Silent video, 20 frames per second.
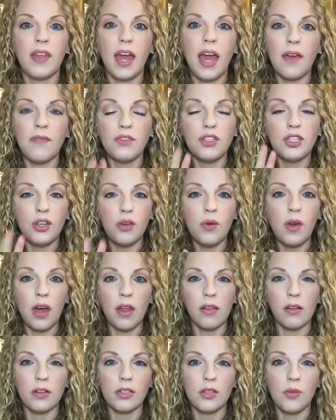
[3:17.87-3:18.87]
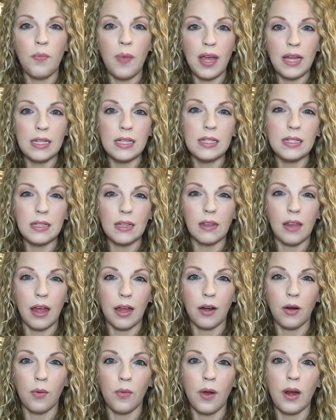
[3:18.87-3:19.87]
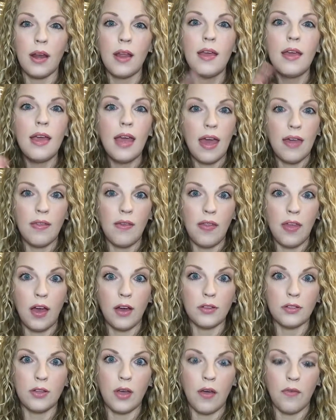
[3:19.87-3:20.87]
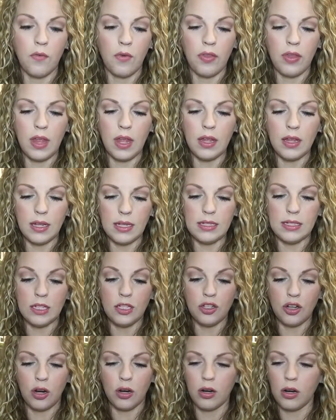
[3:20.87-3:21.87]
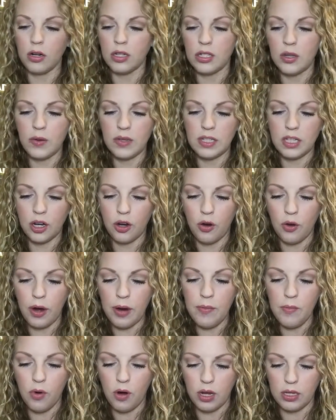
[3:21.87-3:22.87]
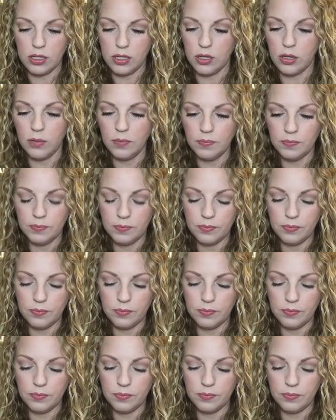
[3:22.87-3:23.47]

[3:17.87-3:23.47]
They have two colors, so Baked is the lighter one, and then they also have one it's a darker, so it's a cream bronzer.